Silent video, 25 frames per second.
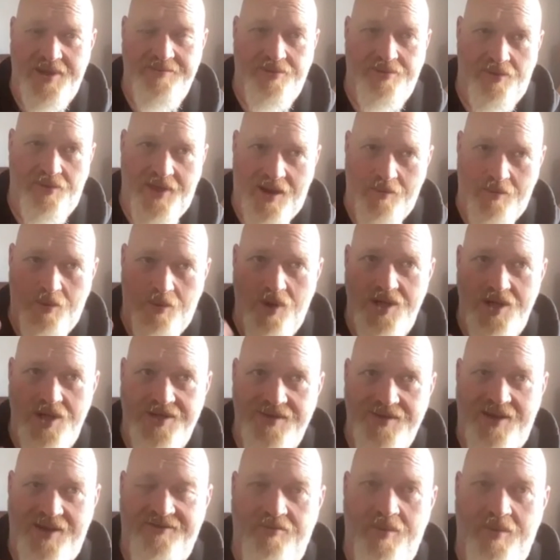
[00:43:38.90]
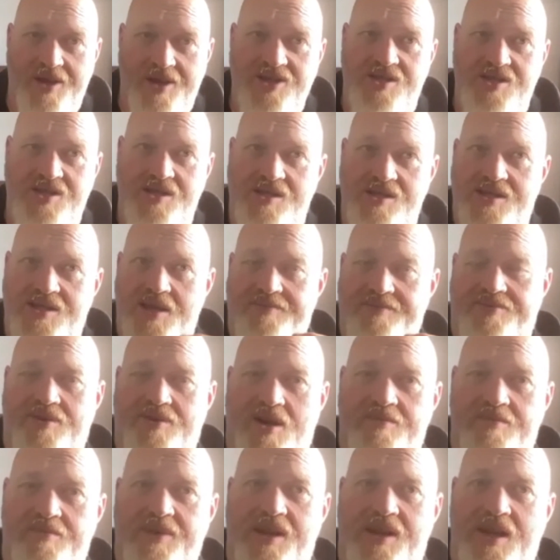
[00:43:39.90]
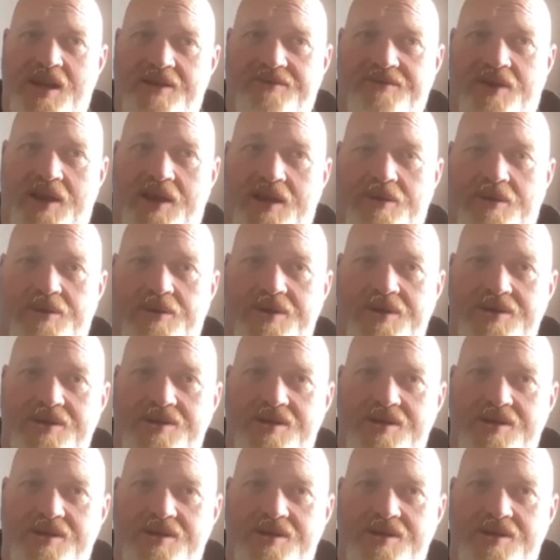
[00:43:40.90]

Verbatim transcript: that words of affirmation is their primary love language.